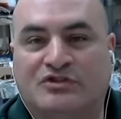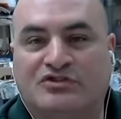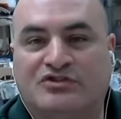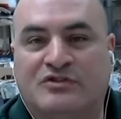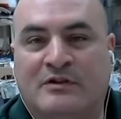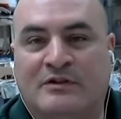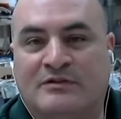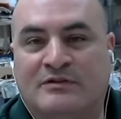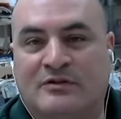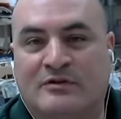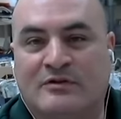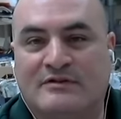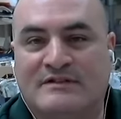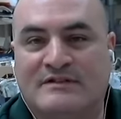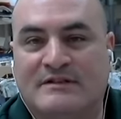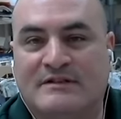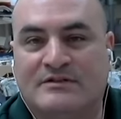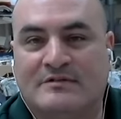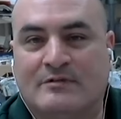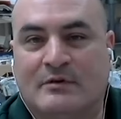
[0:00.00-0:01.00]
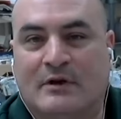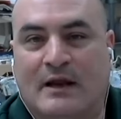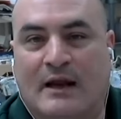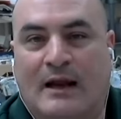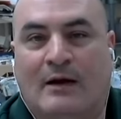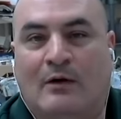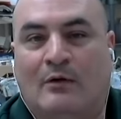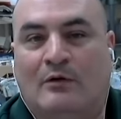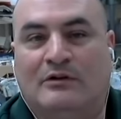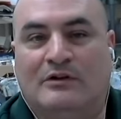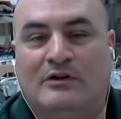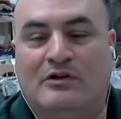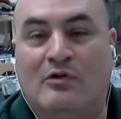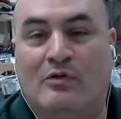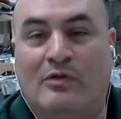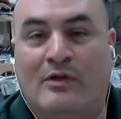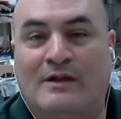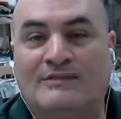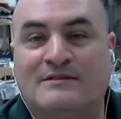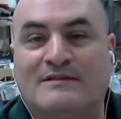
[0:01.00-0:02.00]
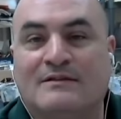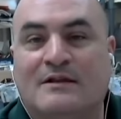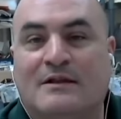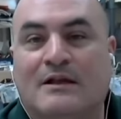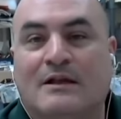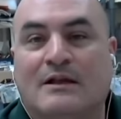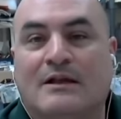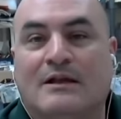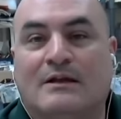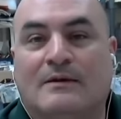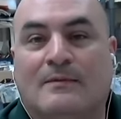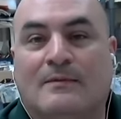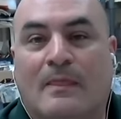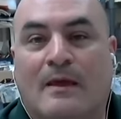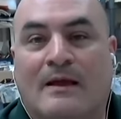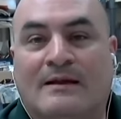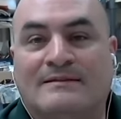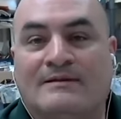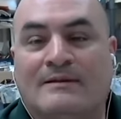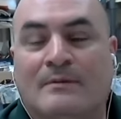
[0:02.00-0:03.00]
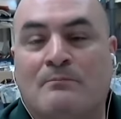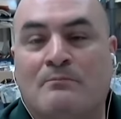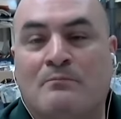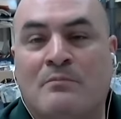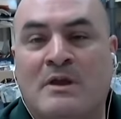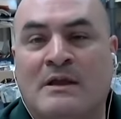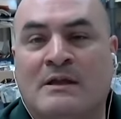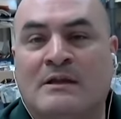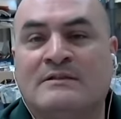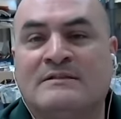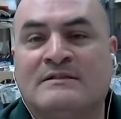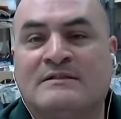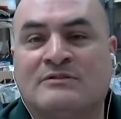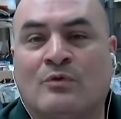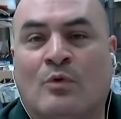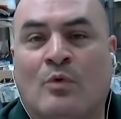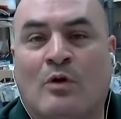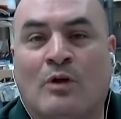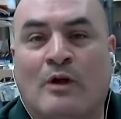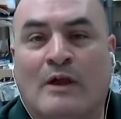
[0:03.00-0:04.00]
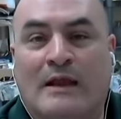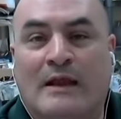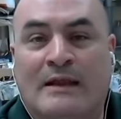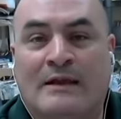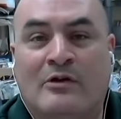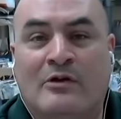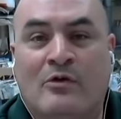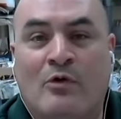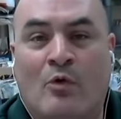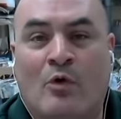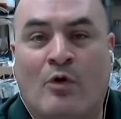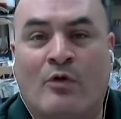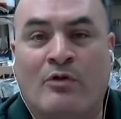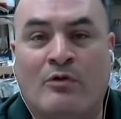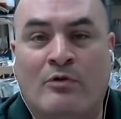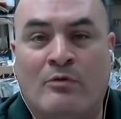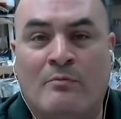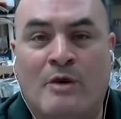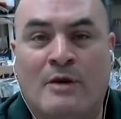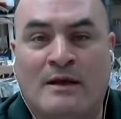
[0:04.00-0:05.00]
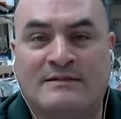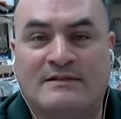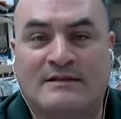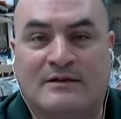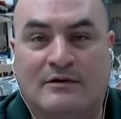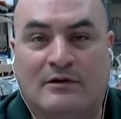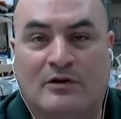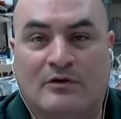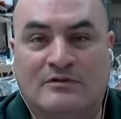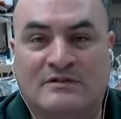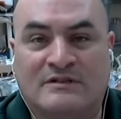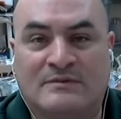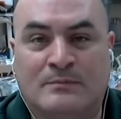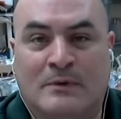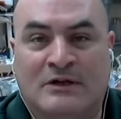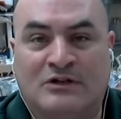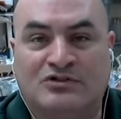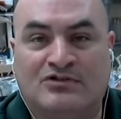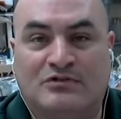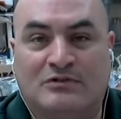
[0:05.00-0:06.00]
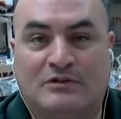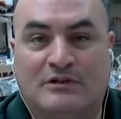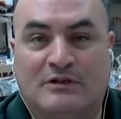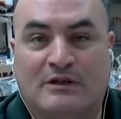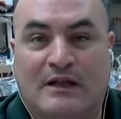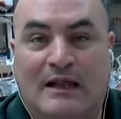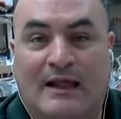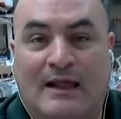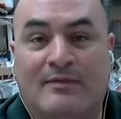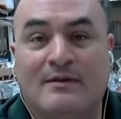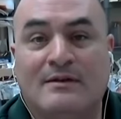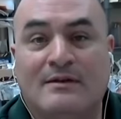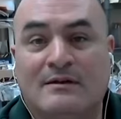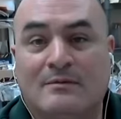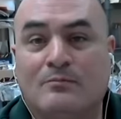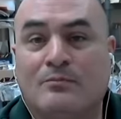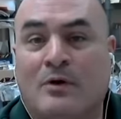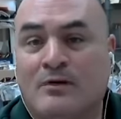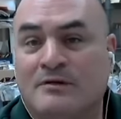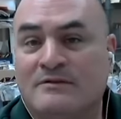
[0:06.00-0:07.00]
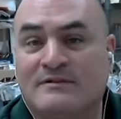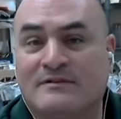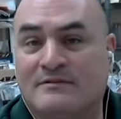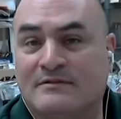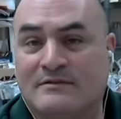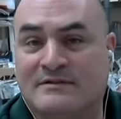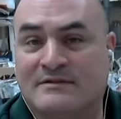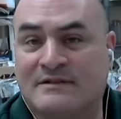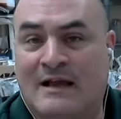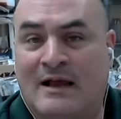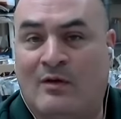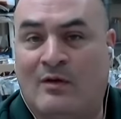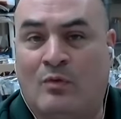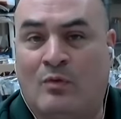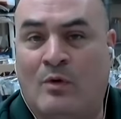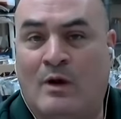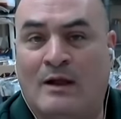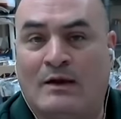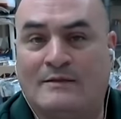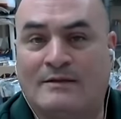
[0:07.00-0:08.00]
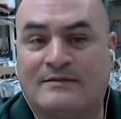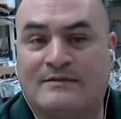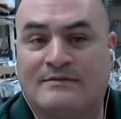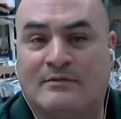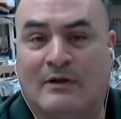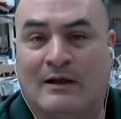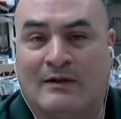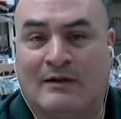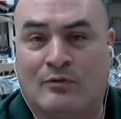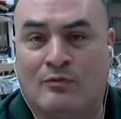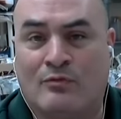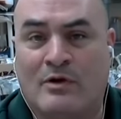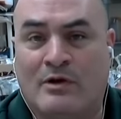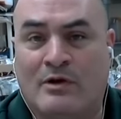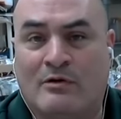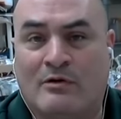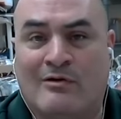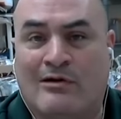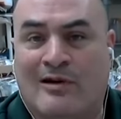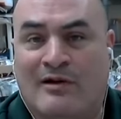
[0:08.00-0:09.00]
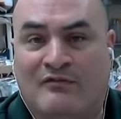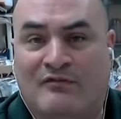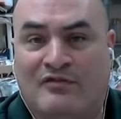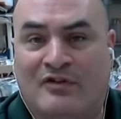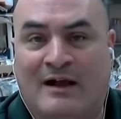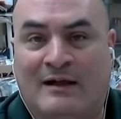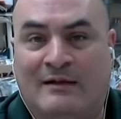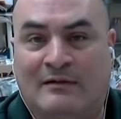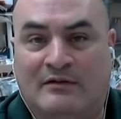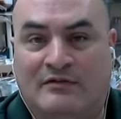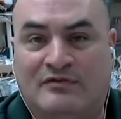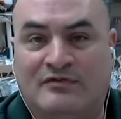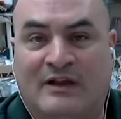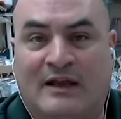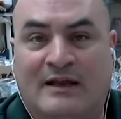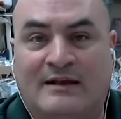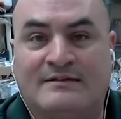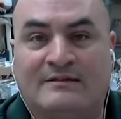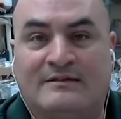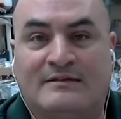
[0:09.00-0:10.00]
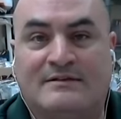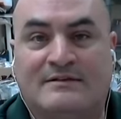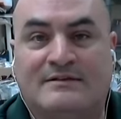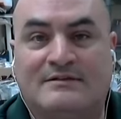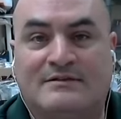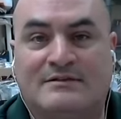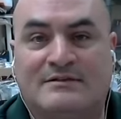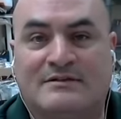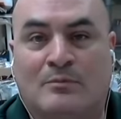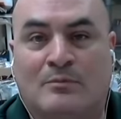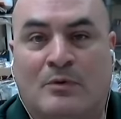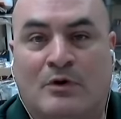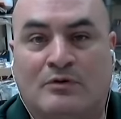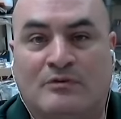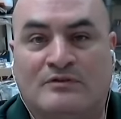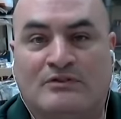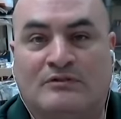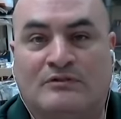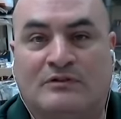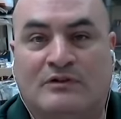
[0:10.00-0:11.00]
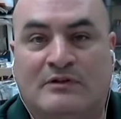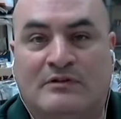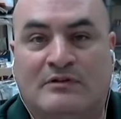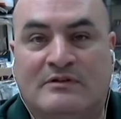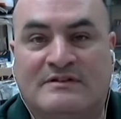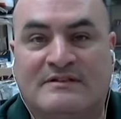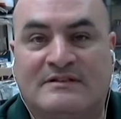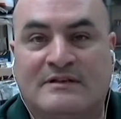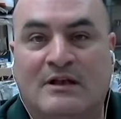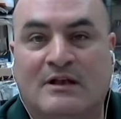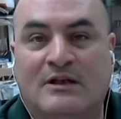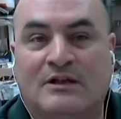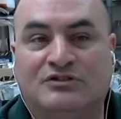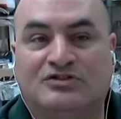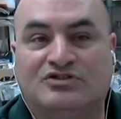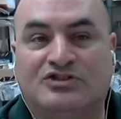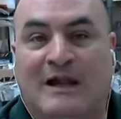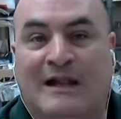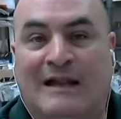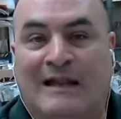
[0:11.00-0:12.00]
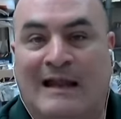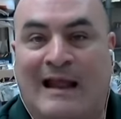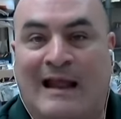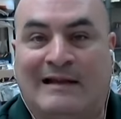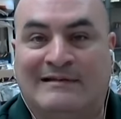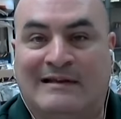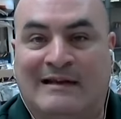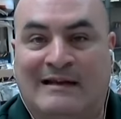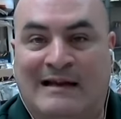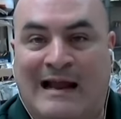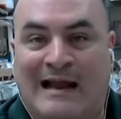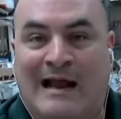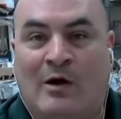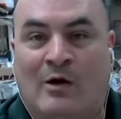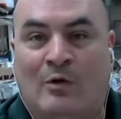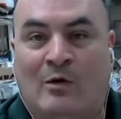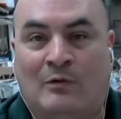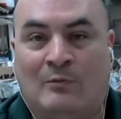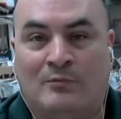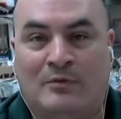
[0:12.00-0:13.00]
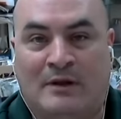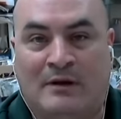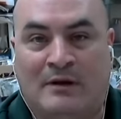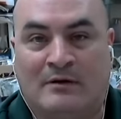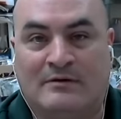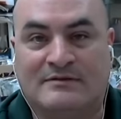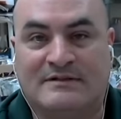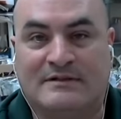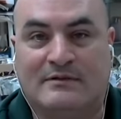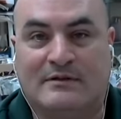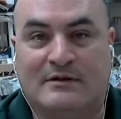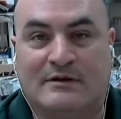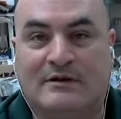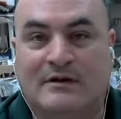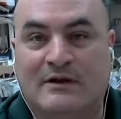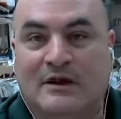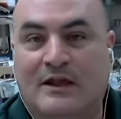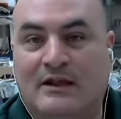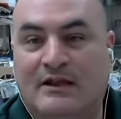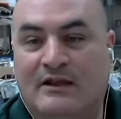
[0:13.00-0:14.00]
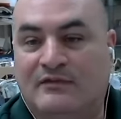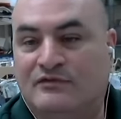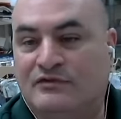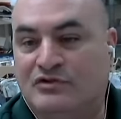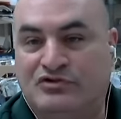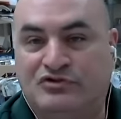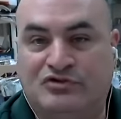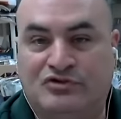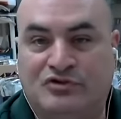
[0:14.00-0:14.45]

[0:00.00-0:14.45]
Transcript: Oh, they're still very much alive, these stories. And I take one example, let's say the lechuza. You mentioned a witch that turns into an owl.